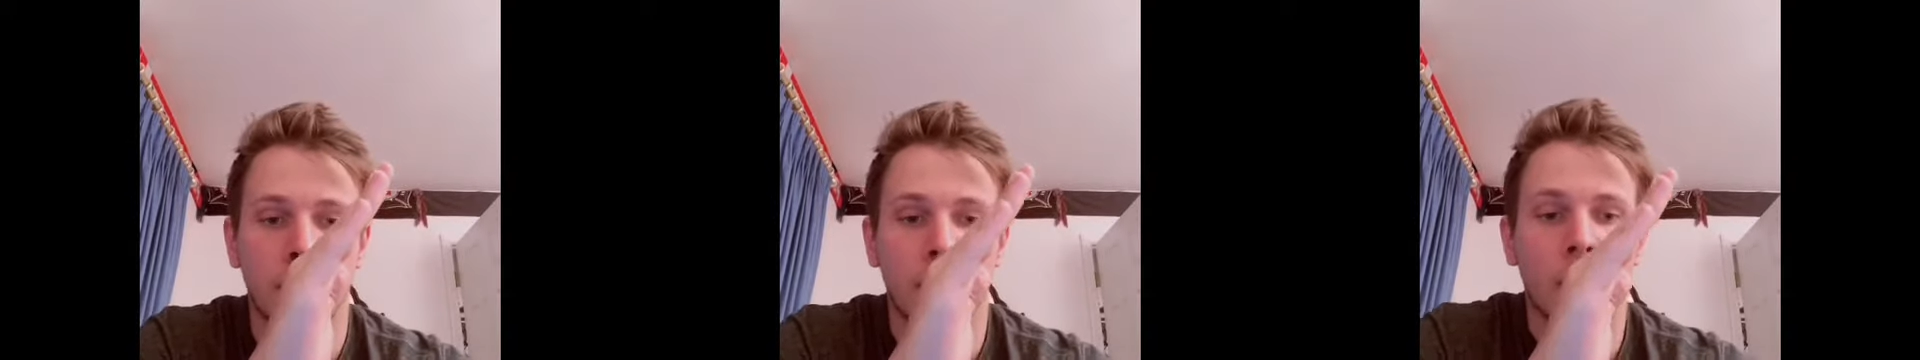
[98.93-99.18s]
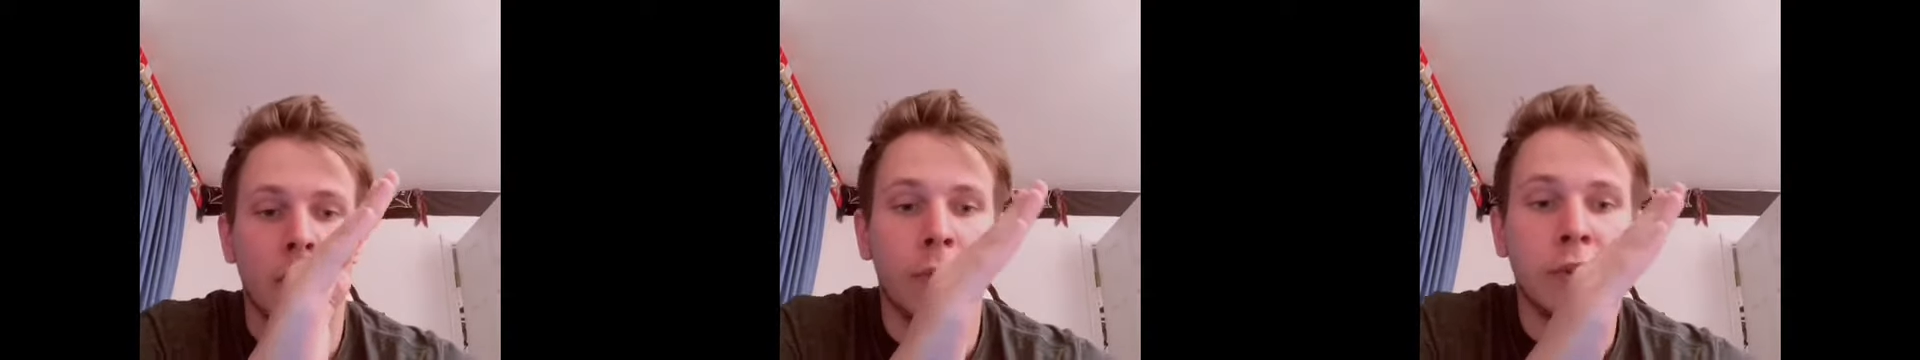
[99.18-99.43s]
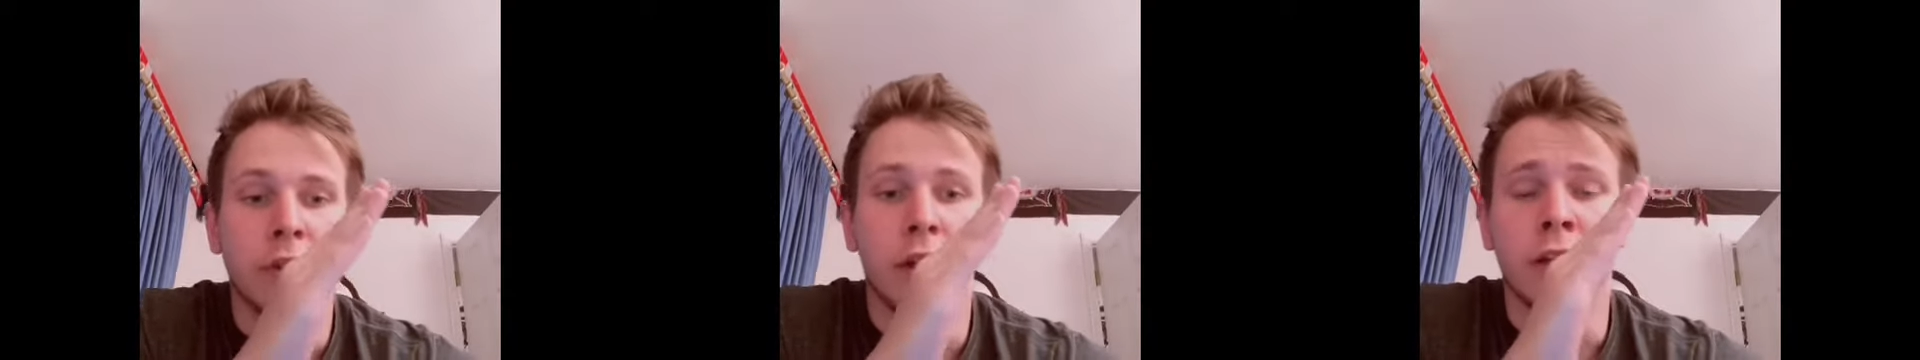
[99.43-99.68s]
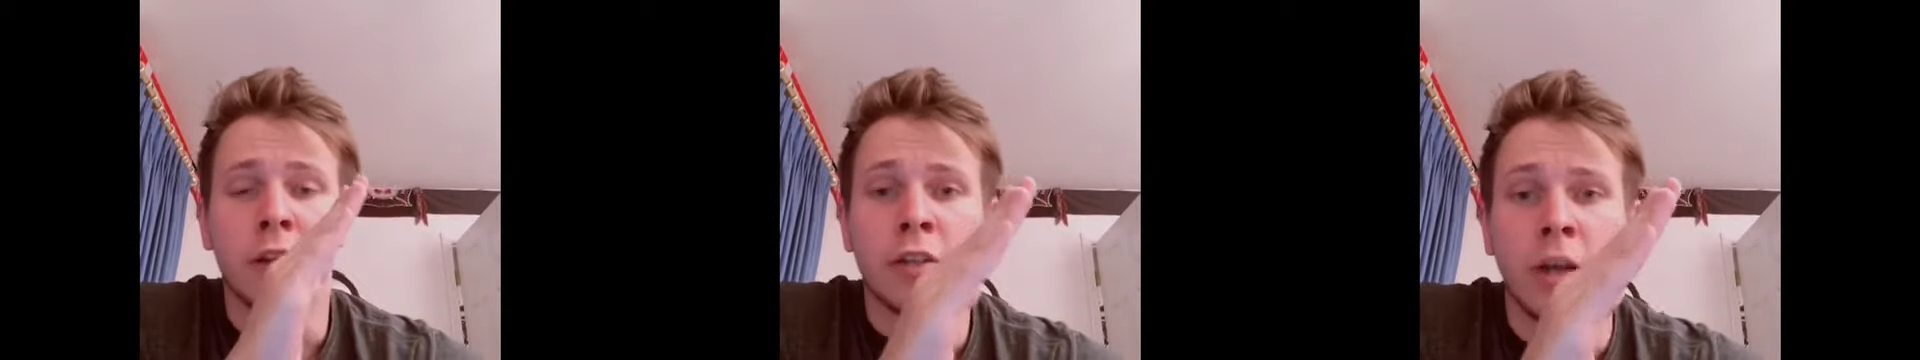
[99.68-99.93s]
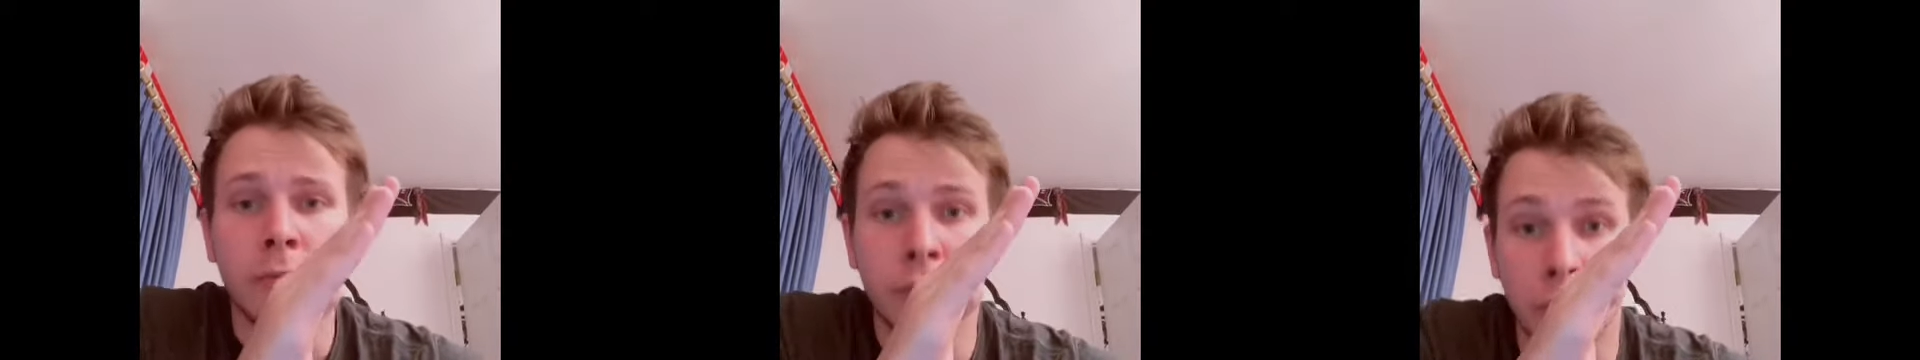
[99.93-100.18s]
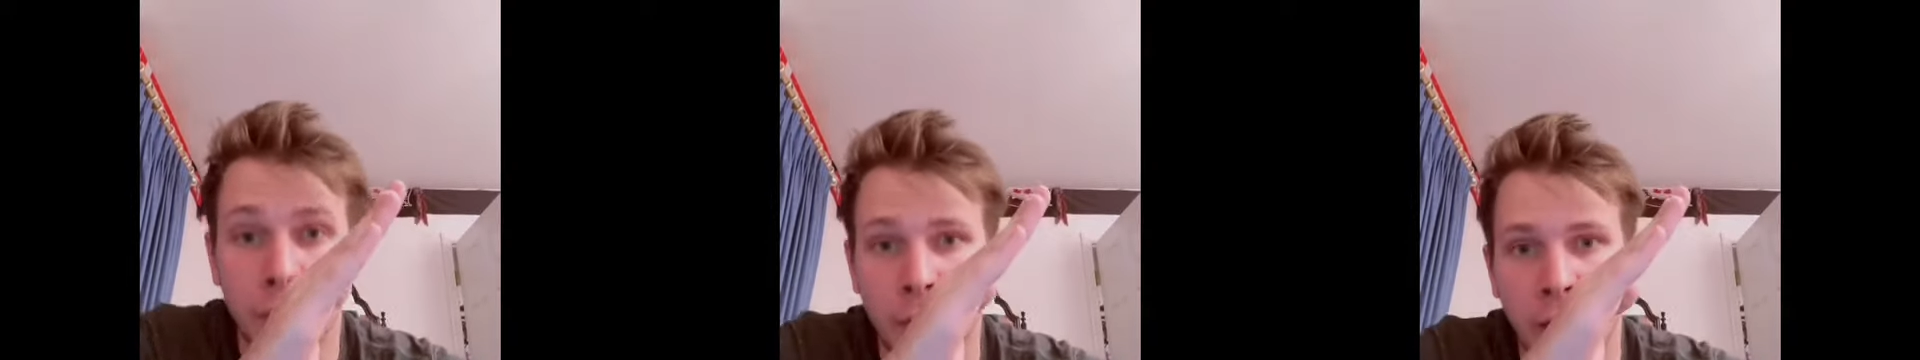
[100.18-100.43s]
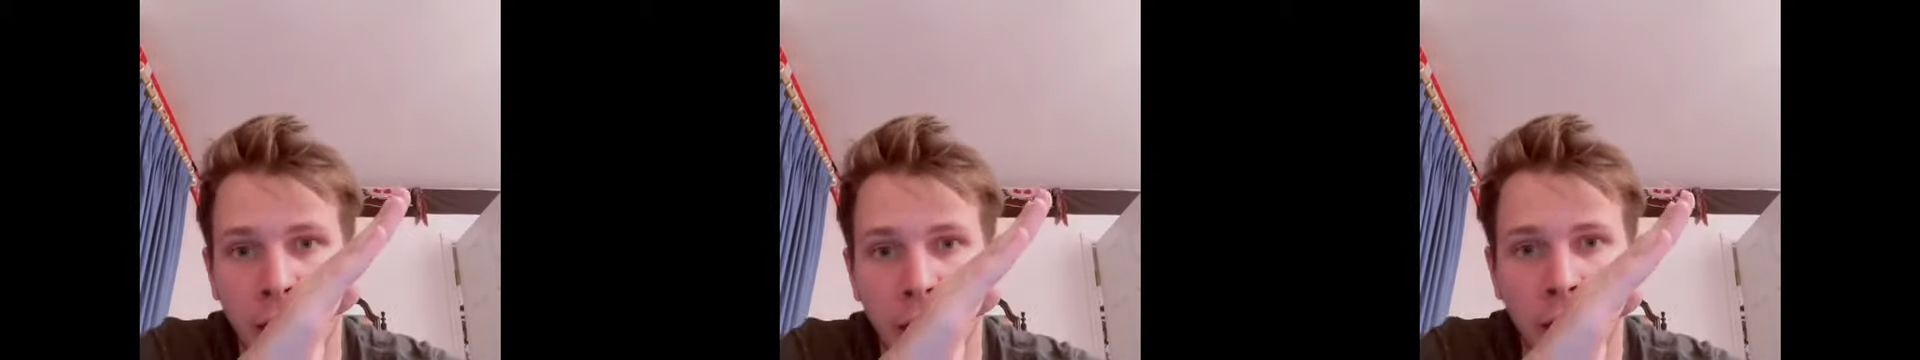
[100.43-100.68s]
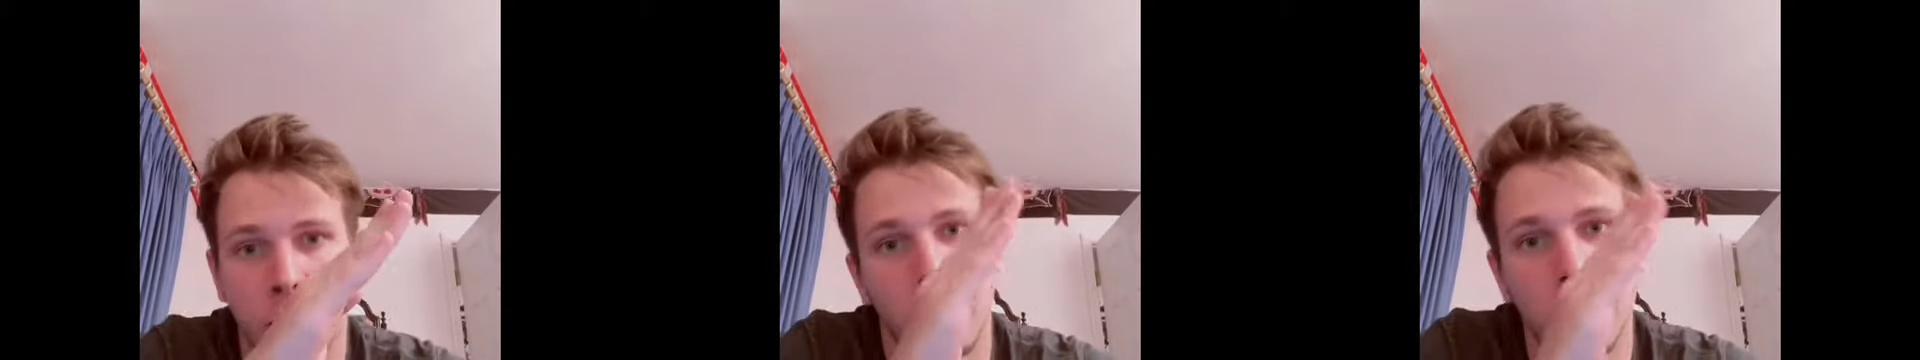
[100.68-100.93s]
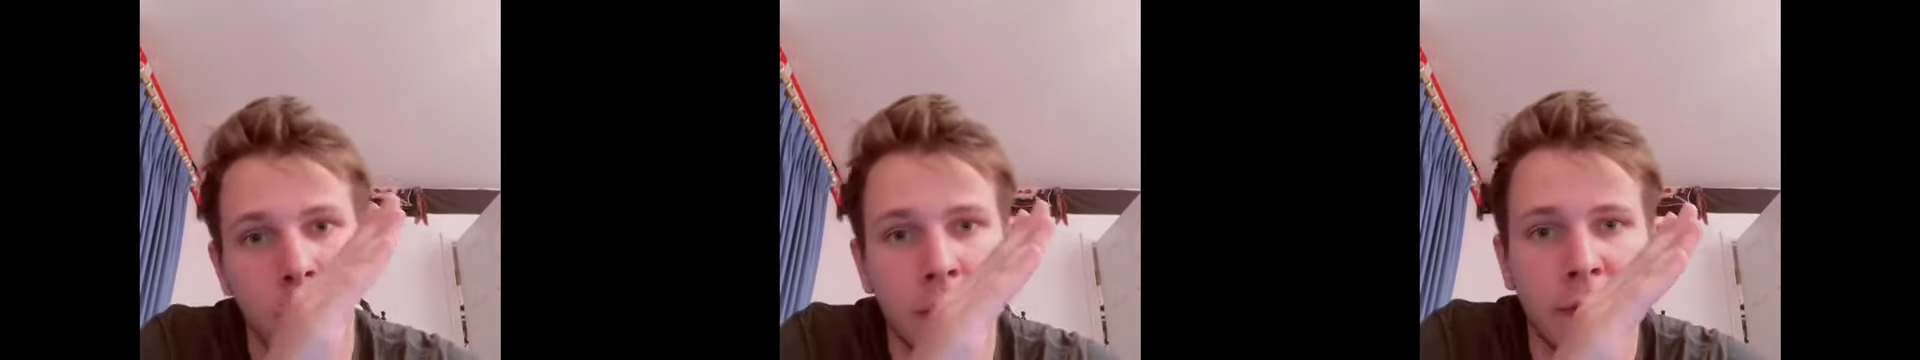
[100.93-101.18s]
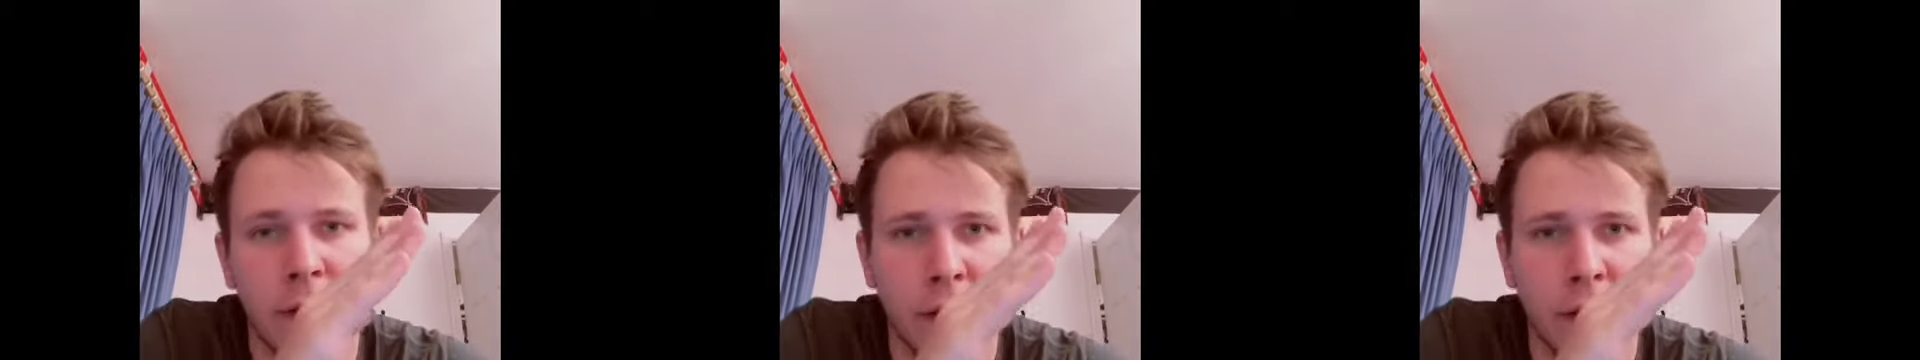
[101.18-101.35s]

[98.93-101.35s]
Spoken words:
we saw at some certain angle, which we found